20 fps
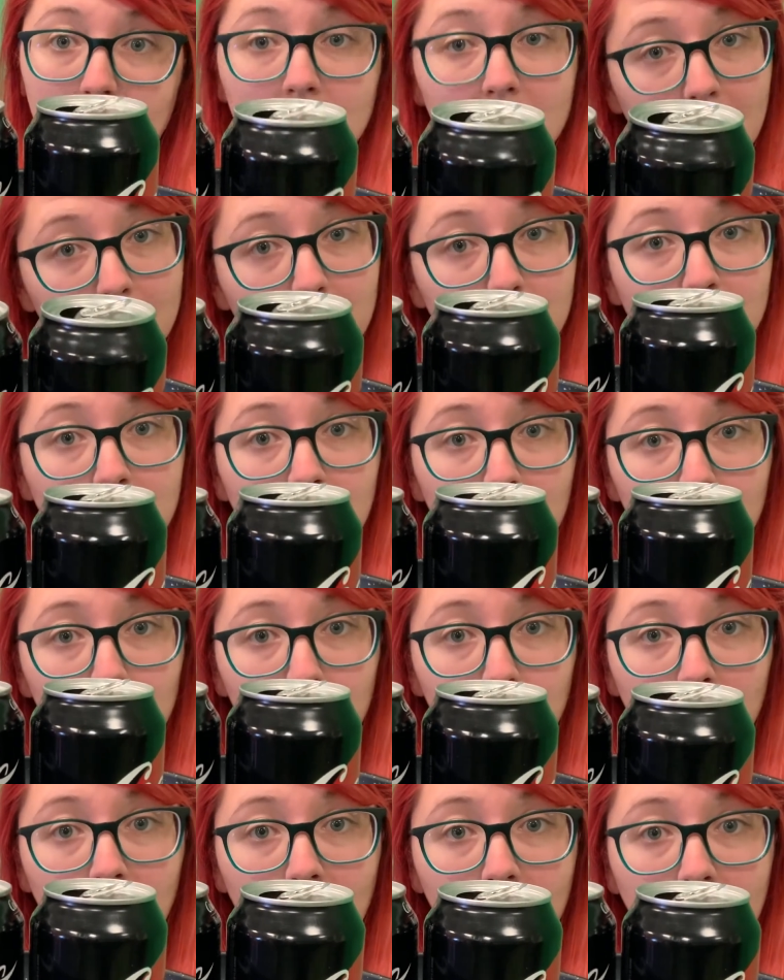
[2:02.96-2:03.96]
then
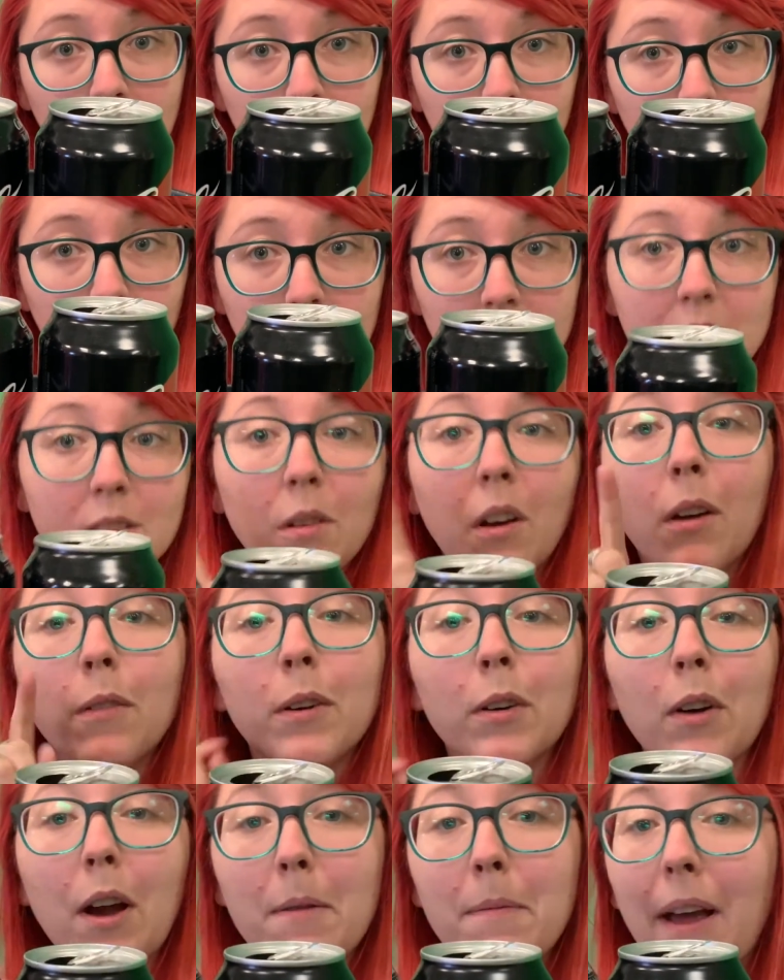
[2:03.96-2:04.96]
we're gonna get ready. So I'll
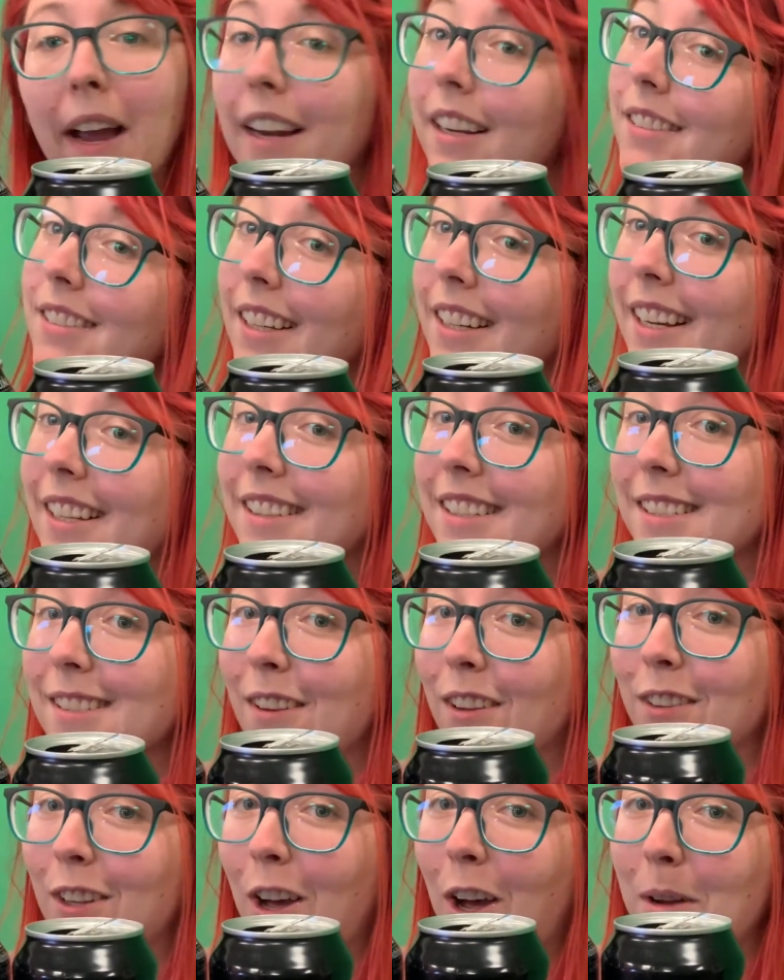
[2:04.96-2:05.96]
be right back as I get these
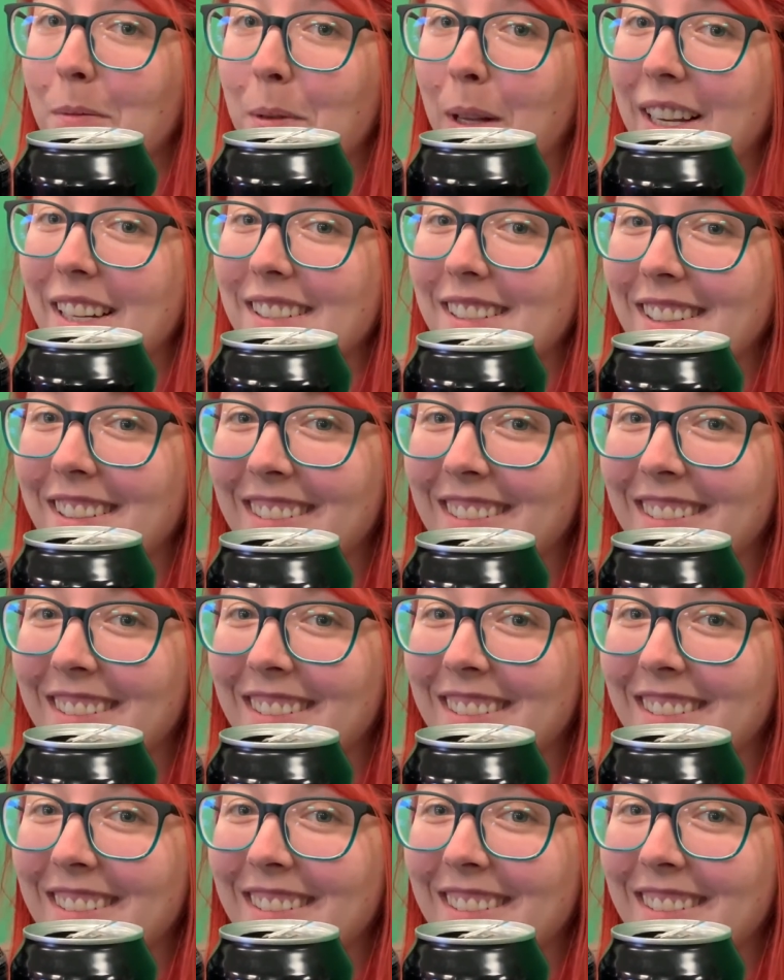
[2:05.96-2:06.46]
on the hot plate.